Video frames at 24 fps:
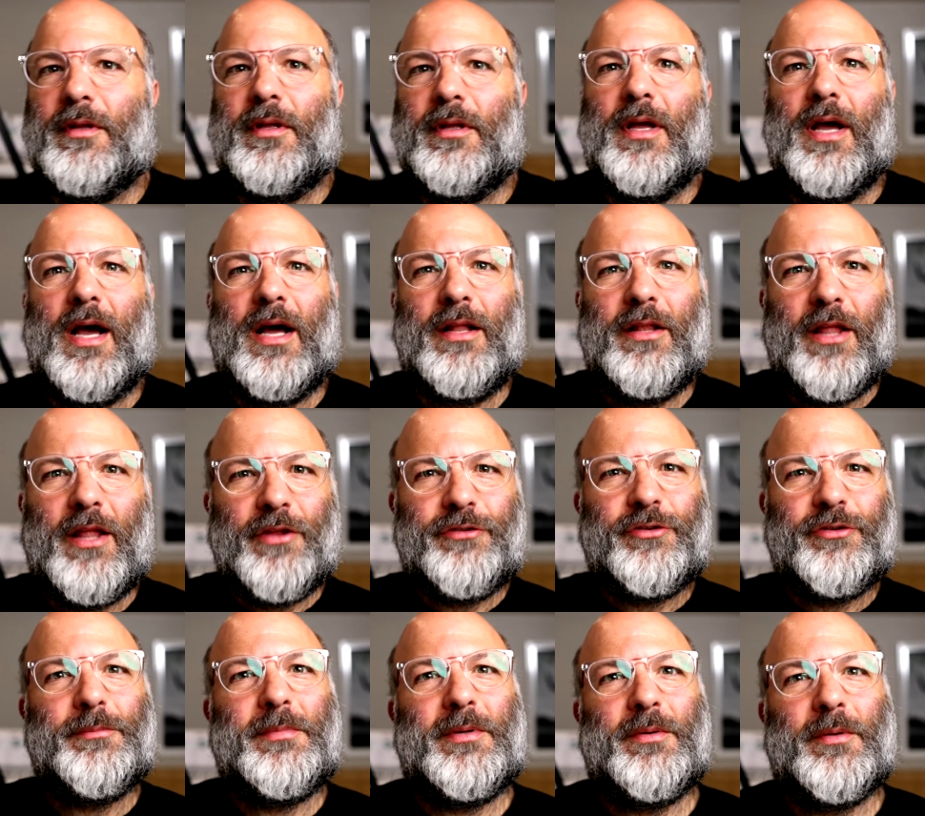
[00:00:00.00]
I'll
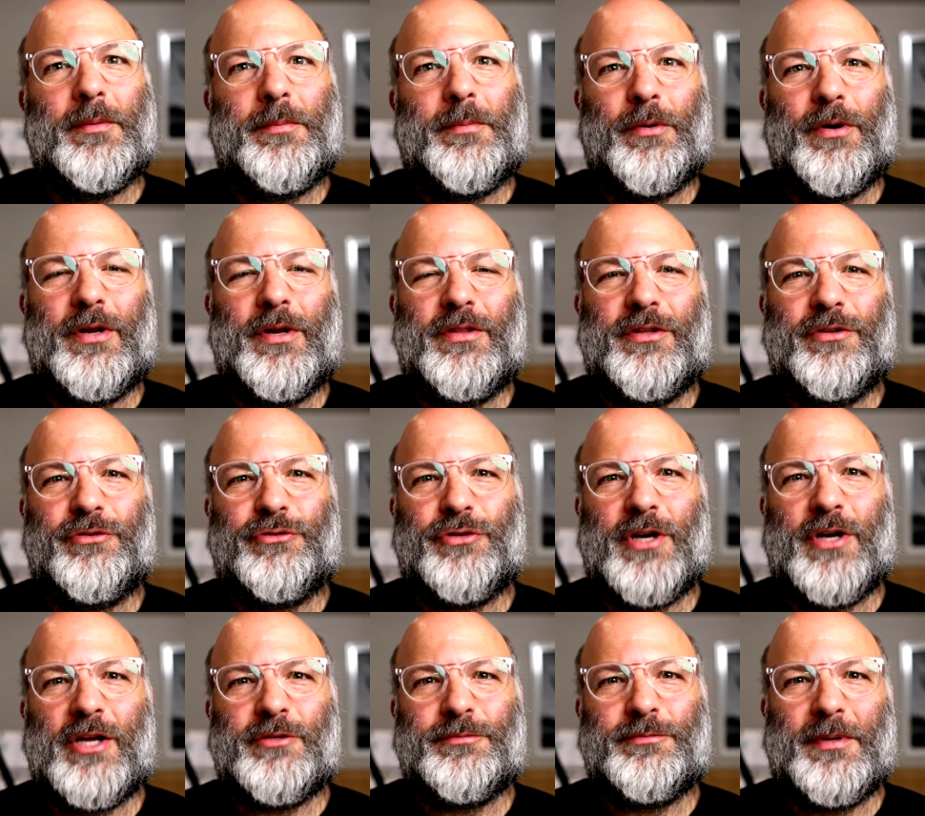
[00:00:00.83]
also be reporting these
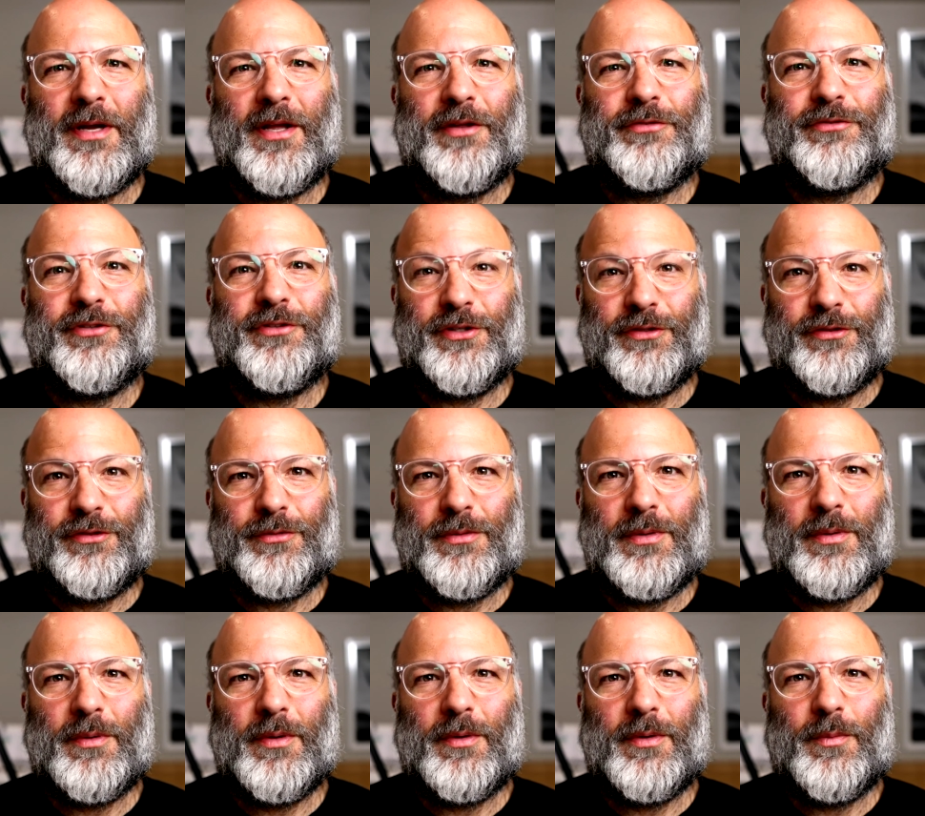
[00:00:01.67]
trash piles to
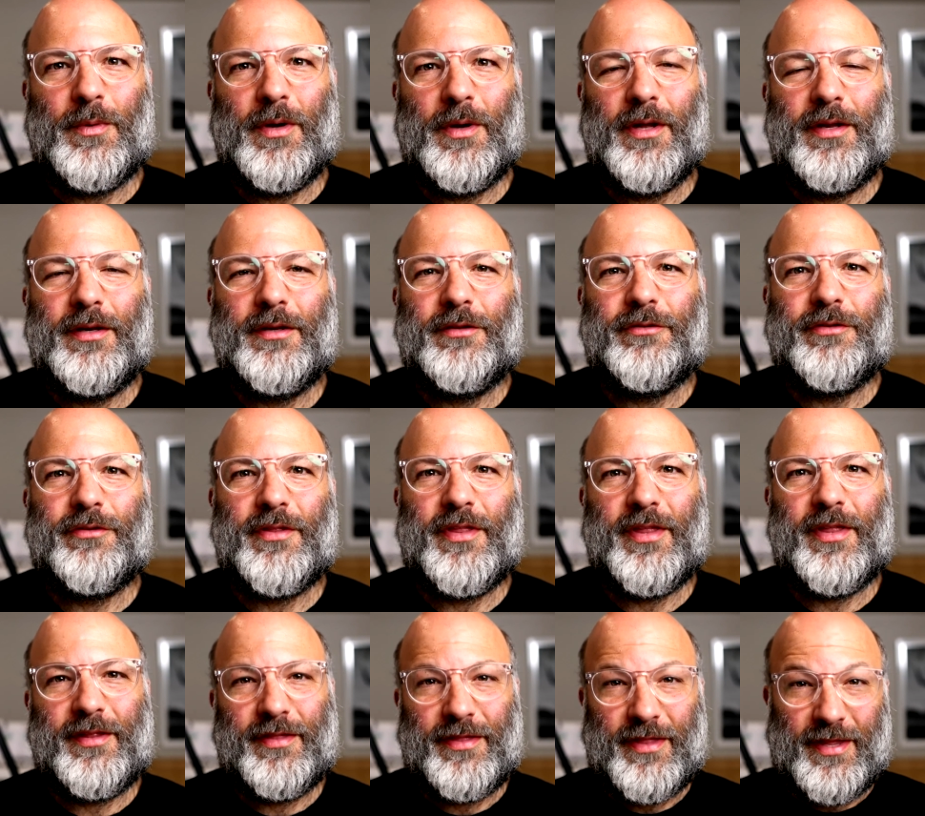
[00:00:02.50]
311 so
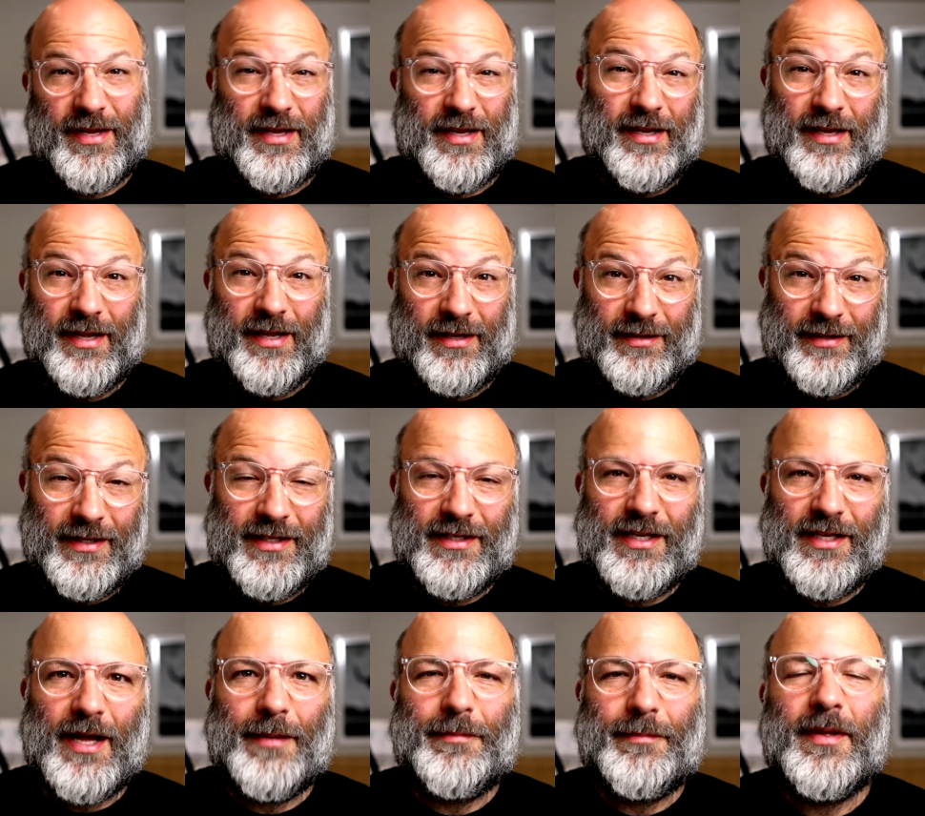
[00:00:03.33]
that they can get cleaned
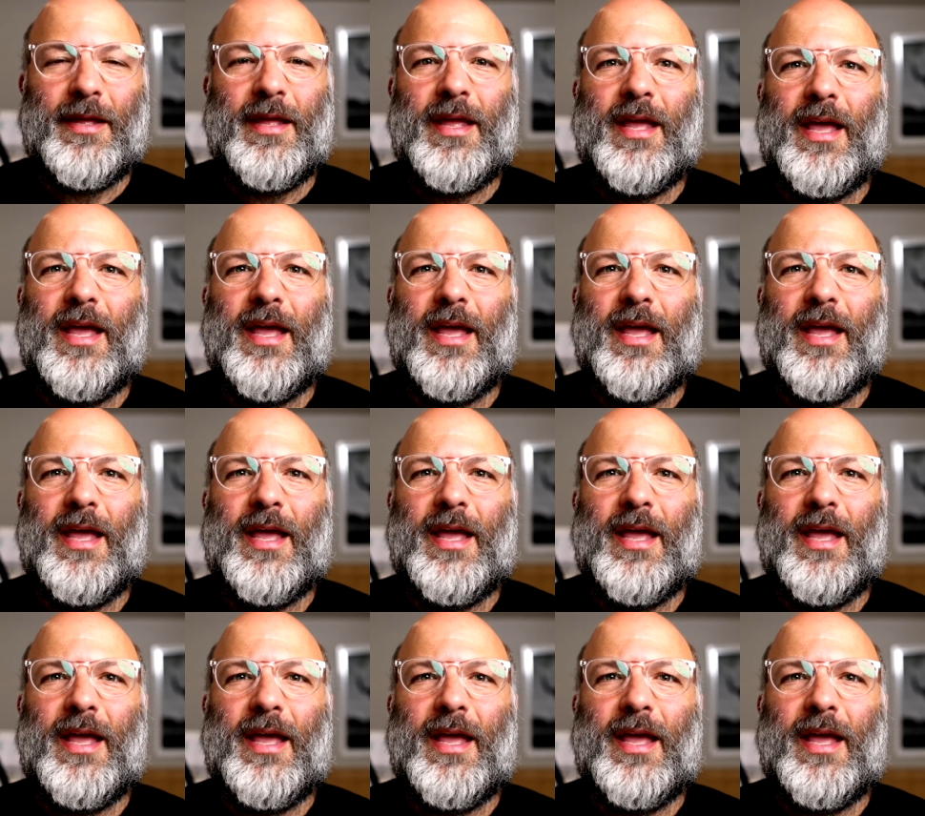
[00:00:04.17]
up.